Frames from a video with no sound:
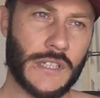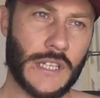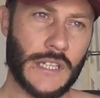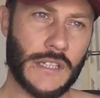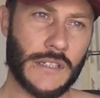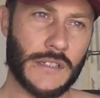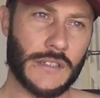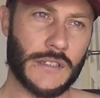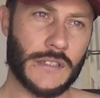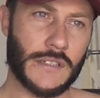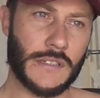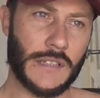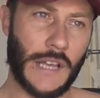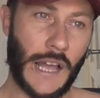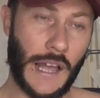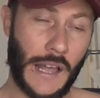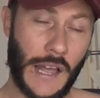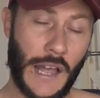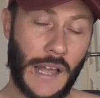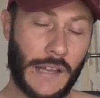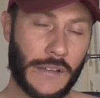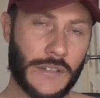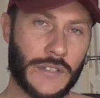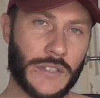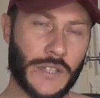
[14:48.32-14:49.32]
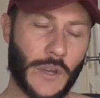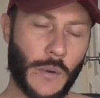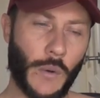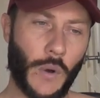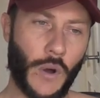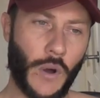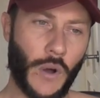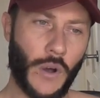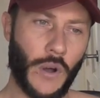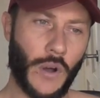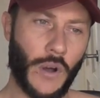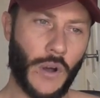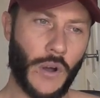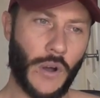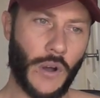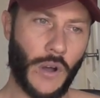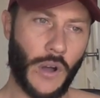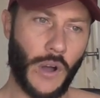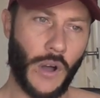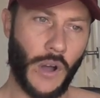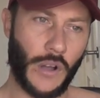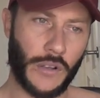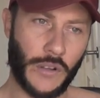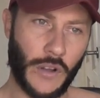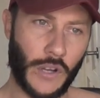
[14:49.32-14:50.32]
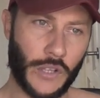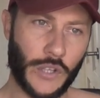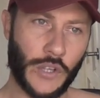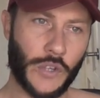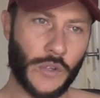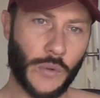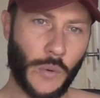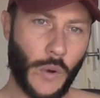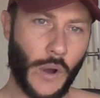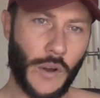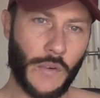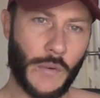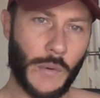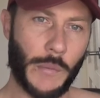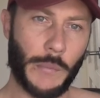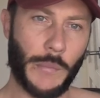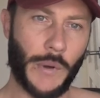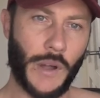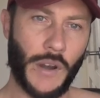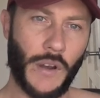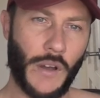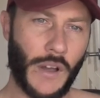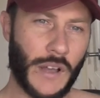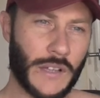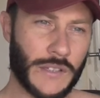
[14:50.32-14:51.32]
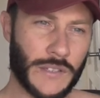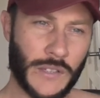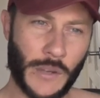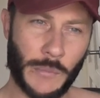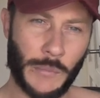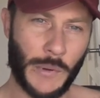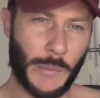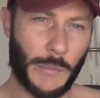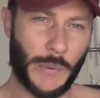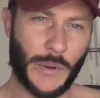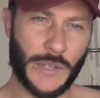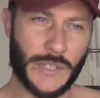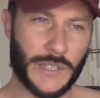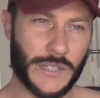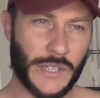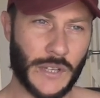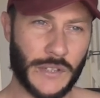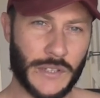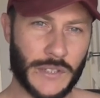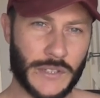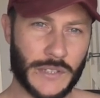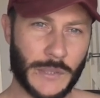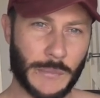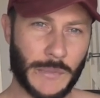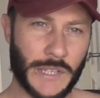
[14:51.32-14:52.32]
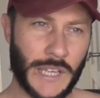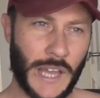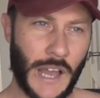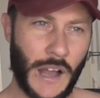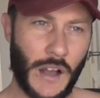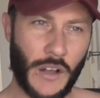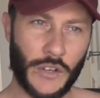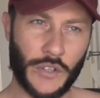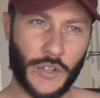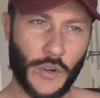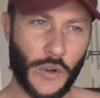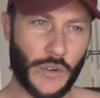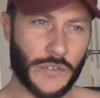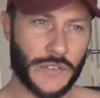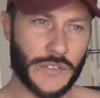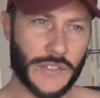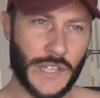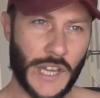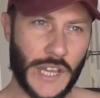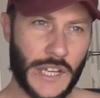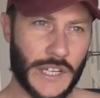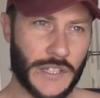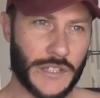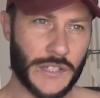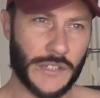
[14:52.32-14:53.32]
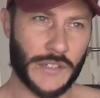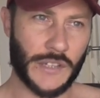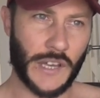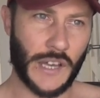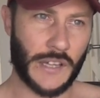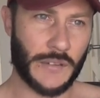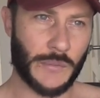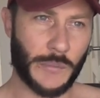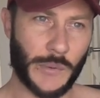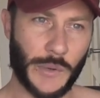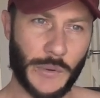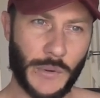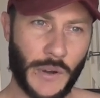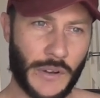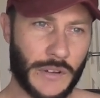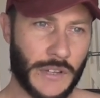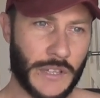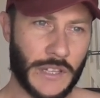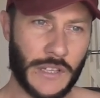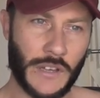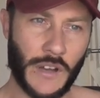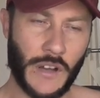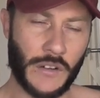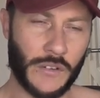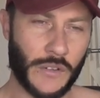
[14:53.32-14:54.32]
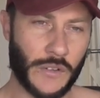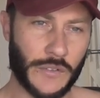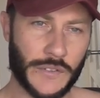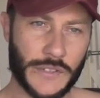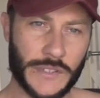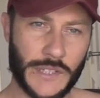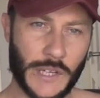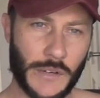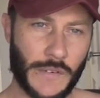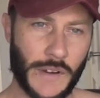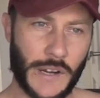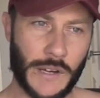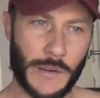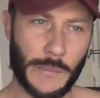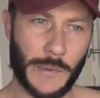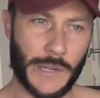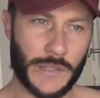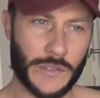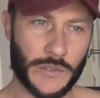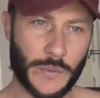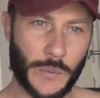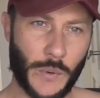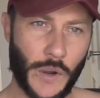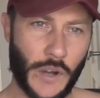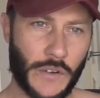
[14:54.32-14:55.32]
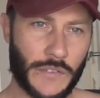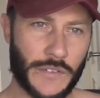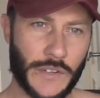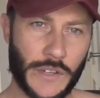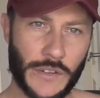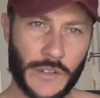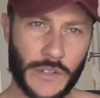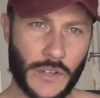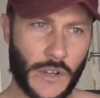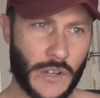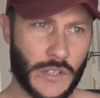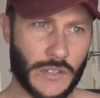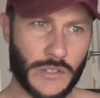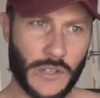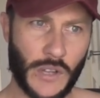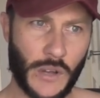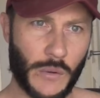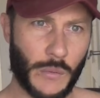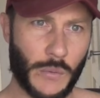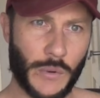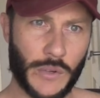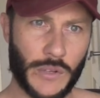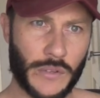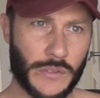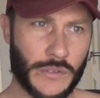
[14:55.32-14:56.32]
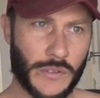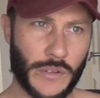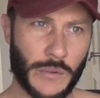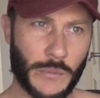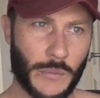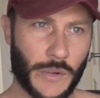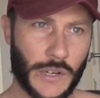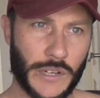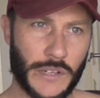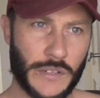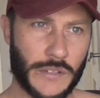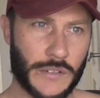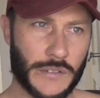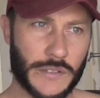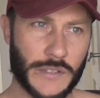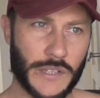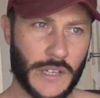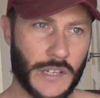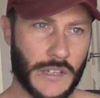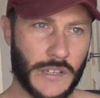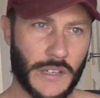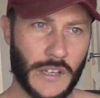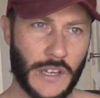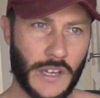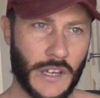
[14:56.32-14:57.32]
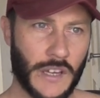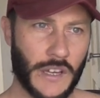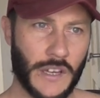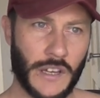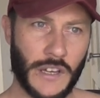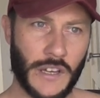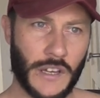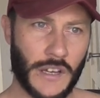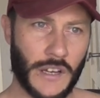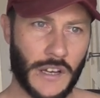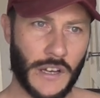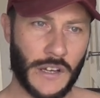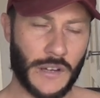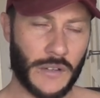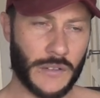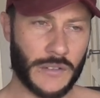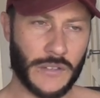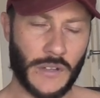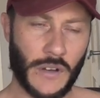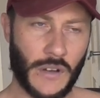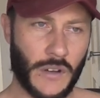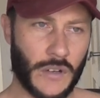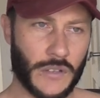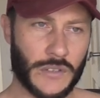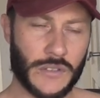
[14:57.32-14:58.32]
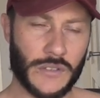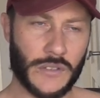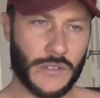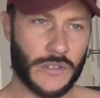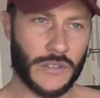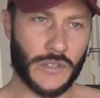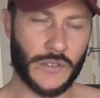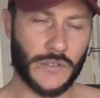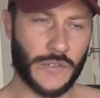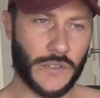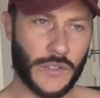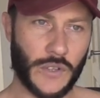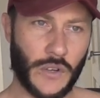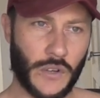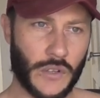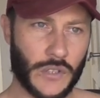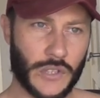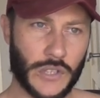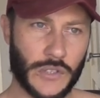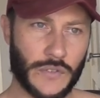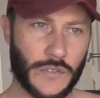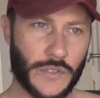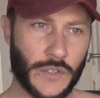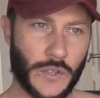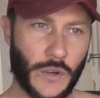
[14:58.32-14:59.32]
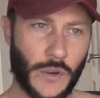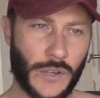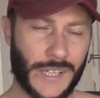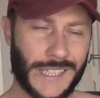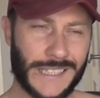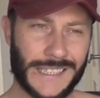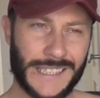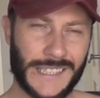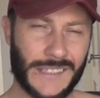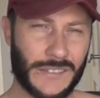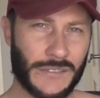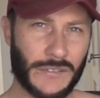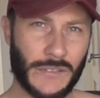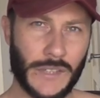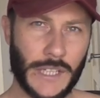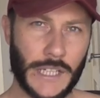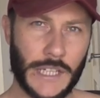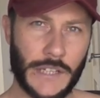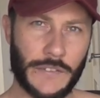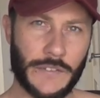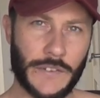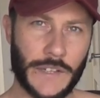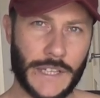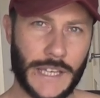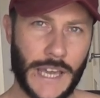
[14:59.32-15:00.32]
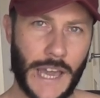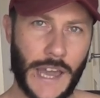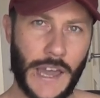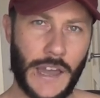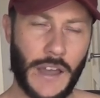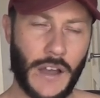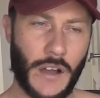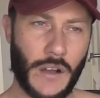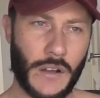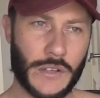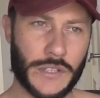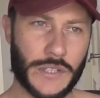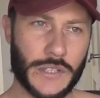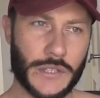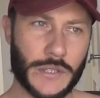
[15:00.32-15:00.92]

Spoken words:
since, and so I couldn't quite remember my lines. I remember I stuttered something out, I got off stage, and we were only young, obviously around about 12, and the other guys were like, what are you doing, why didn't you say? And I was like, oh, just forgot. And I didn't really forget, I